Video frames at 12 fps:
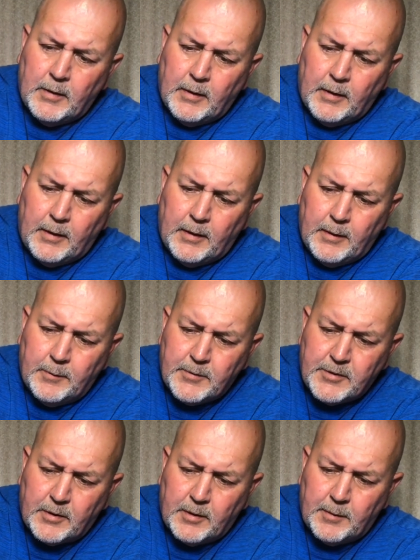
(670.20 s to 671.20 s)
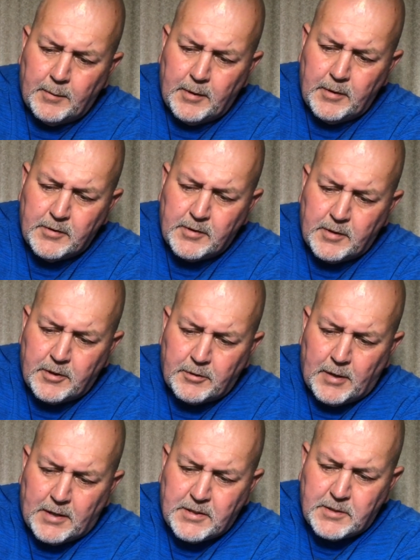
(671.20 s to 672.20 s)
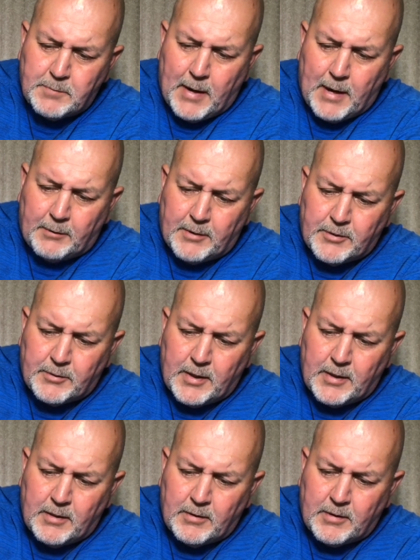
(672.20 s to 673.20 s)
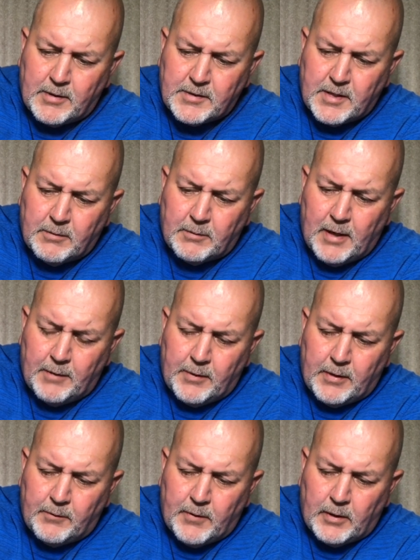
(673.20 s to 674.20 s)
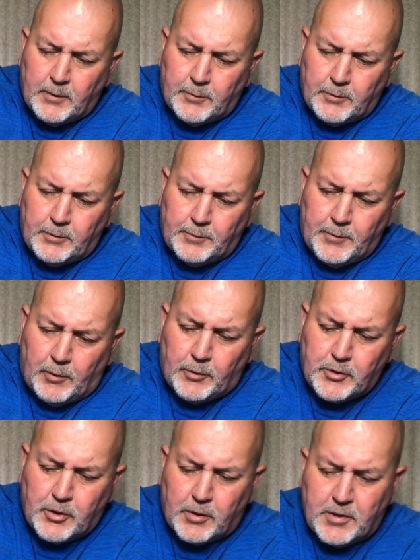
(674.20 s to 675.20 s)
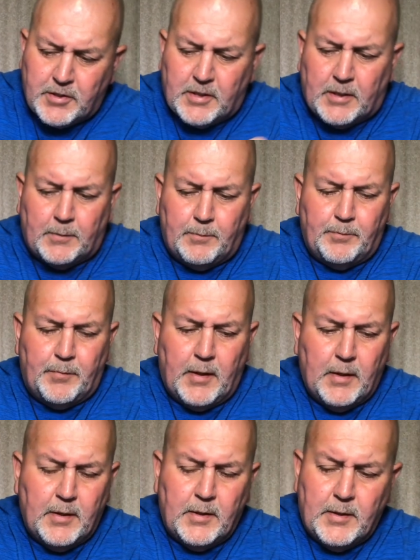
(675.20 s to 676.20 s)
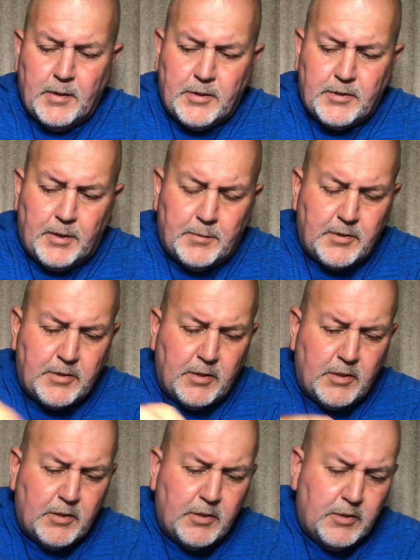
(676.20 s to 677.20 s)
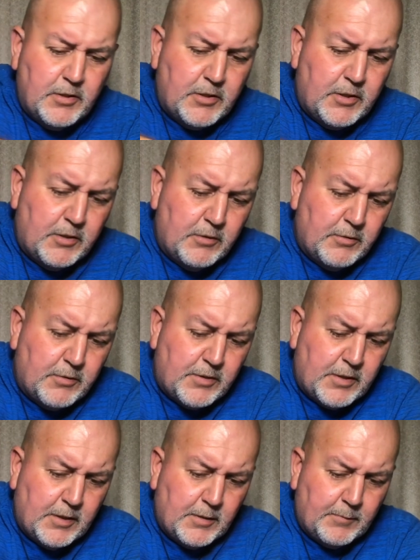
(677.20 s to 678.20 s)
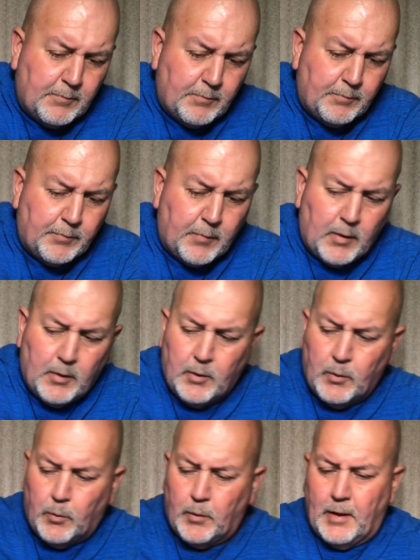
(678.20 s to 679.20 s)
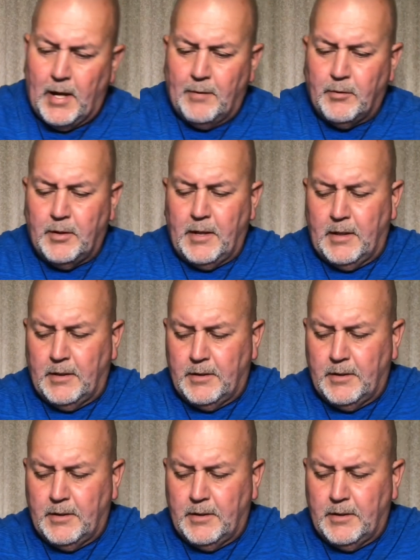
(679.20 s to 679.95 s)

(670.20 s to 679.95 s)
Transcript: and I'm sorry, I'm not using the Traxxas batteries right now because I don't have any available or charged up. So I'm just going to use what I have on hand.